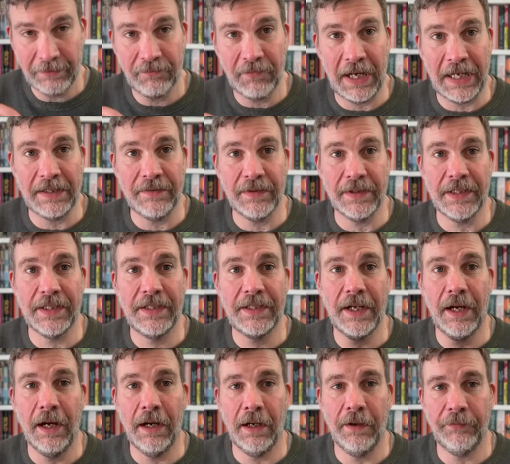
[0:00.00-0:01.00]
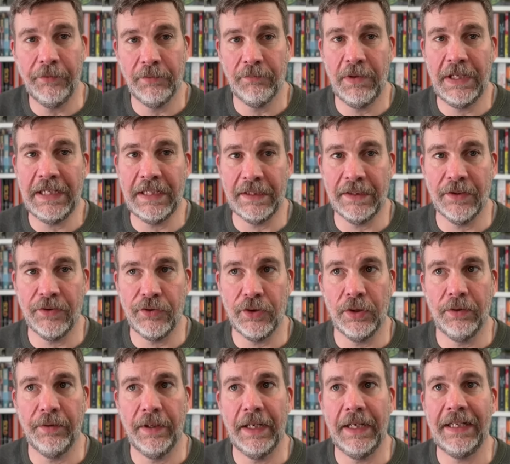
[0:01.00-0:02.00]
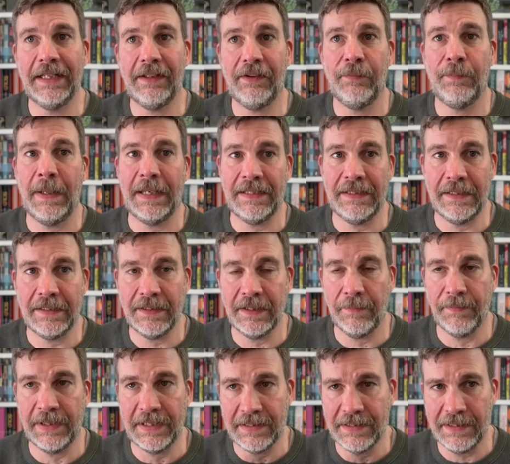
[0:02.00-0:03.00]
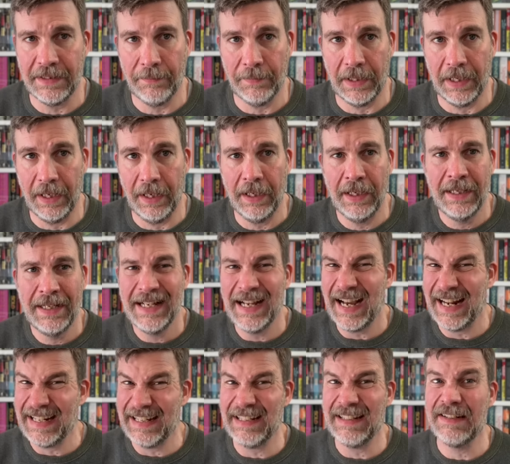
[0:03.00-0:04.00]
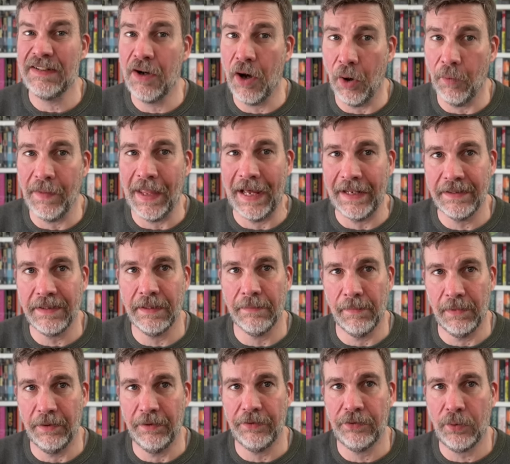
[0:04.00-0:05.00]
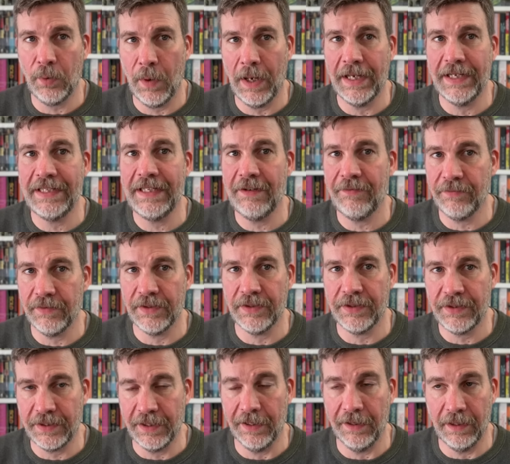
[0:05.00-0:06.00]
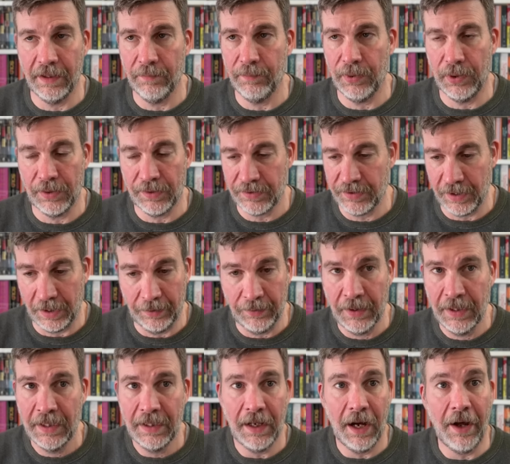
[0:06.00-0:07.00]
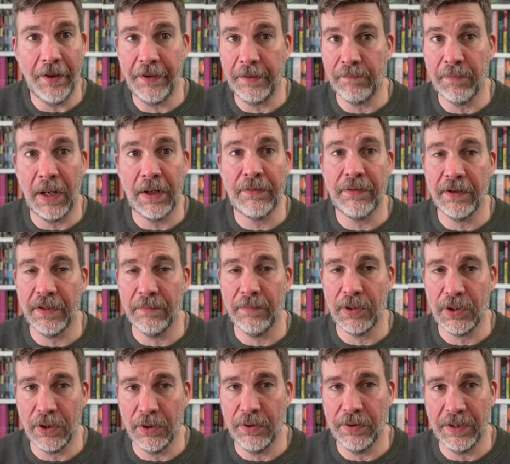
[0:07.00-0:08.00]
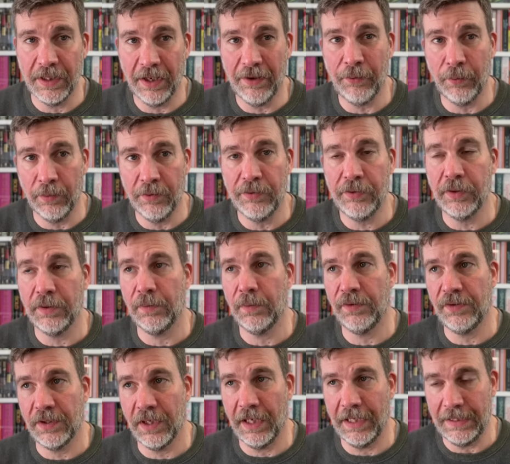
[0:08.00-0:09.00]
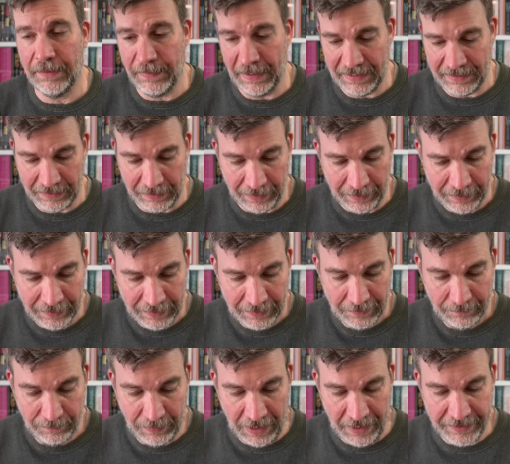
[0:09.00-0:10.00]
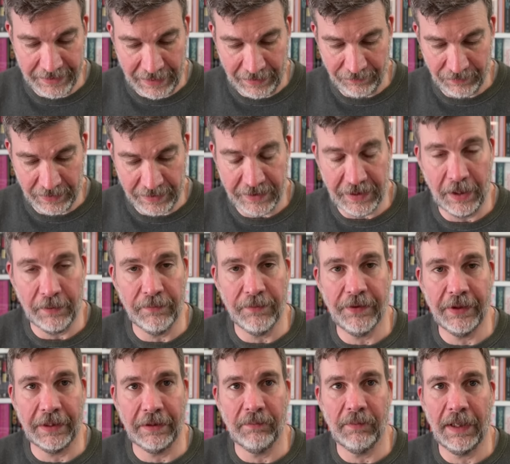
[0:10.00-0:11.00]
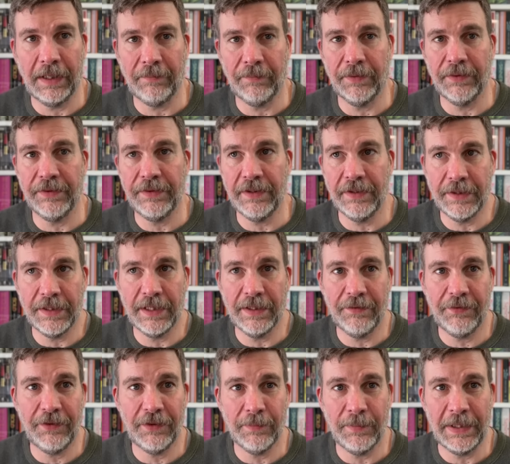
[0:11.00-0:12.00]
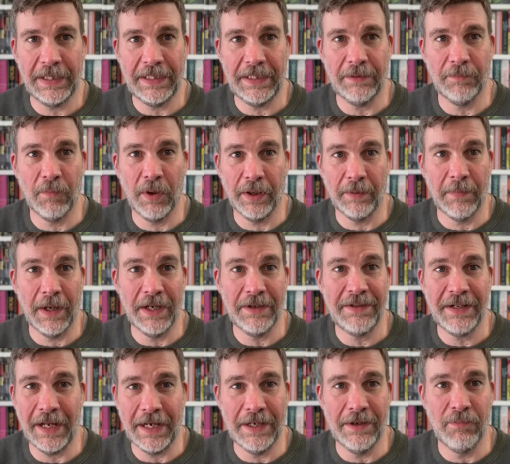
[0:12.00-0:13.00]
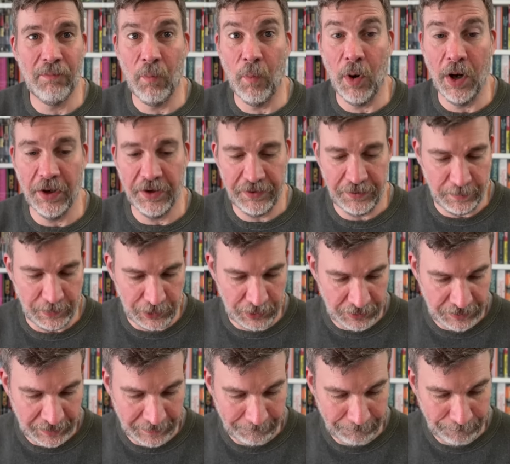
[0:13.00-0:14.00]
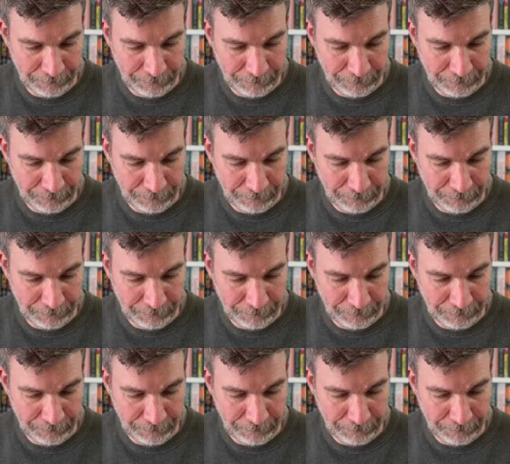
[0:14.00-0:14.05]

Ravens after reading The Juror expecting something similar, and it's not that similar. It's quite a different style of book. So I think both of them were good. I thought The Juror was slightly better, but I definitely don't think Ravens deserves to be one of my 10 worst books.